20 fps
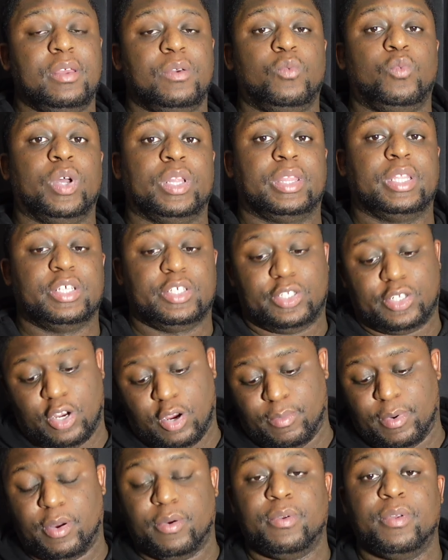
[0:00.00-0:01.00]
with this
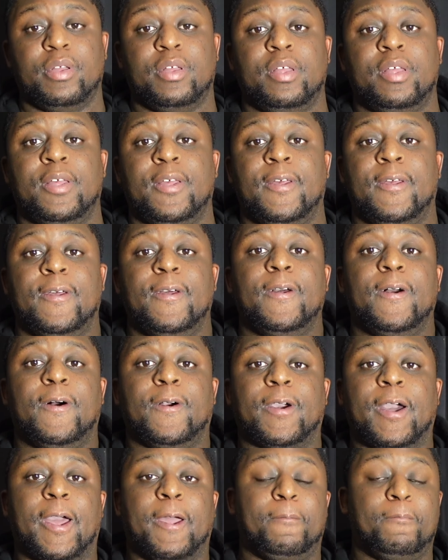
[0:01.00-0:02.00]
turbo.
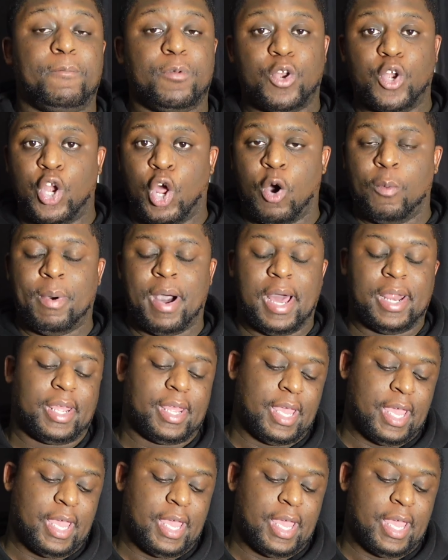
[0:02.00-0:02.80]
Okay, nobody.